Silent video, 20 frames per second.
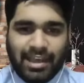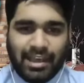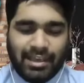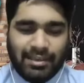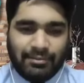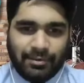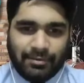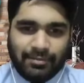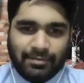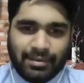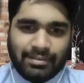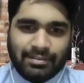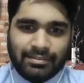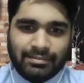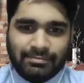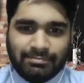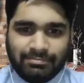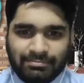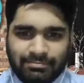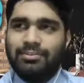Hi, everyone.
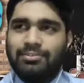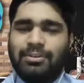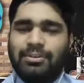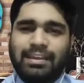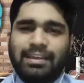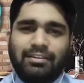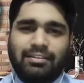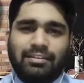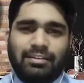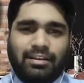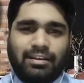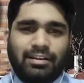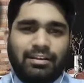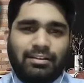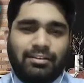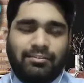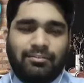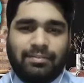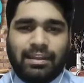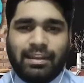
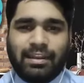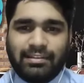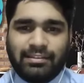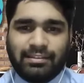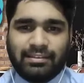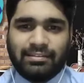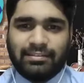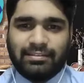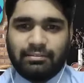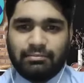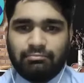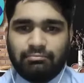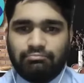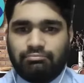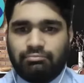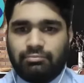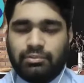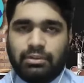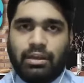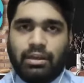When I just
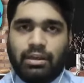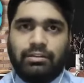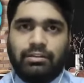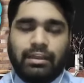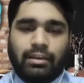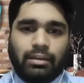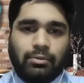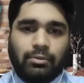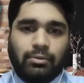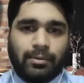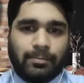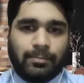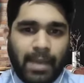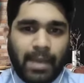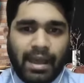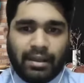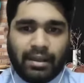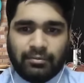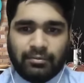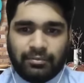take a look
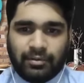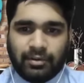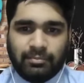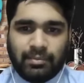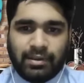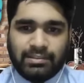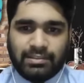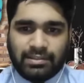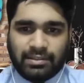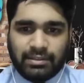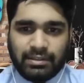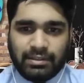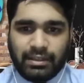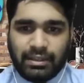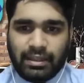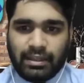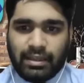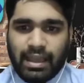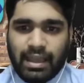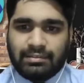back for my journey,
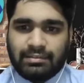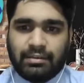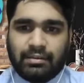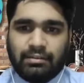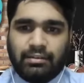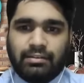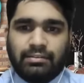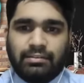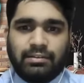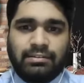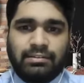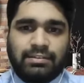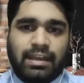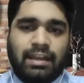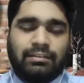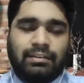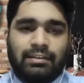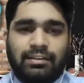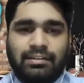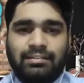like as a research
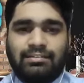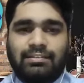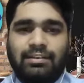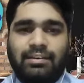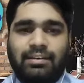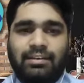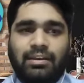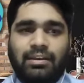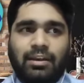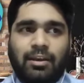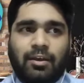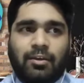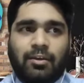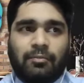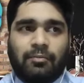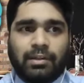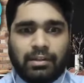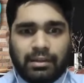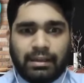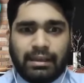analyst,
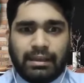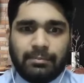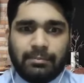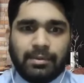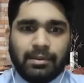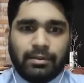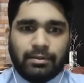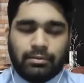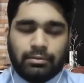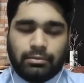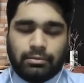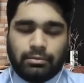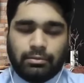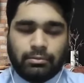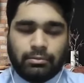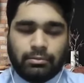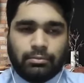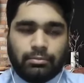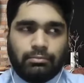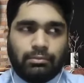what GreyB
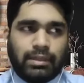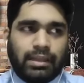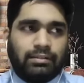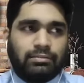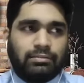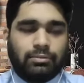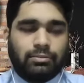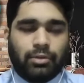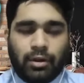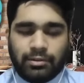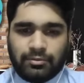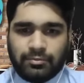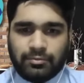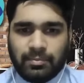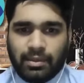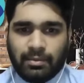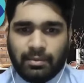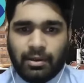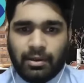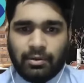taught
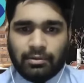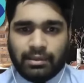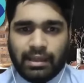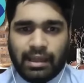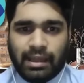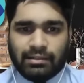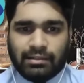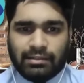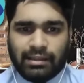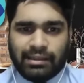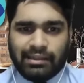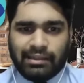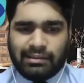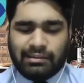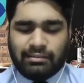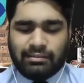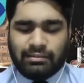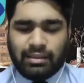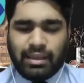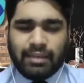me about that, like
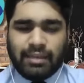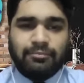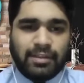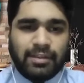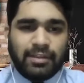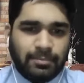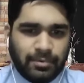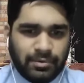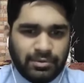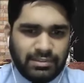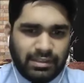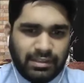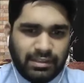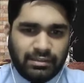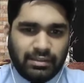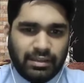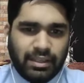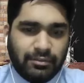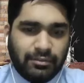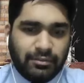every project,
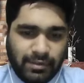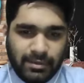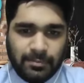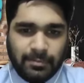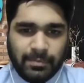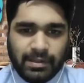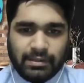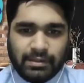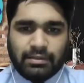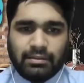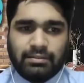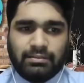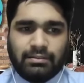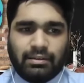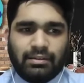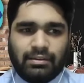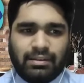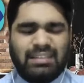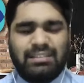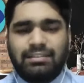every patent
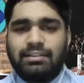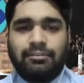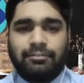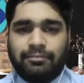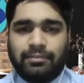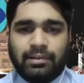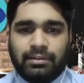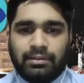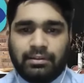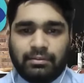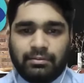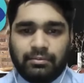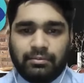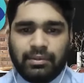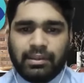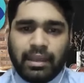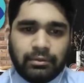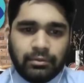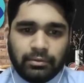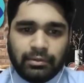is different. We
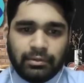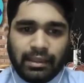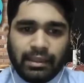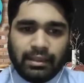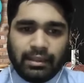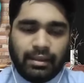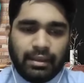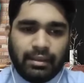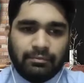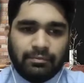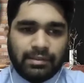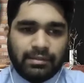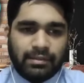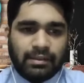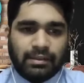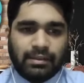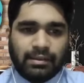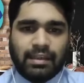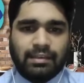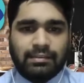cannot take
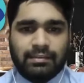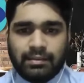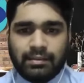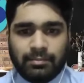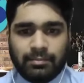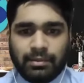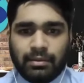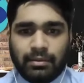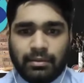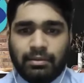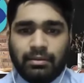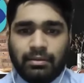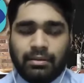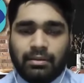everything as similar.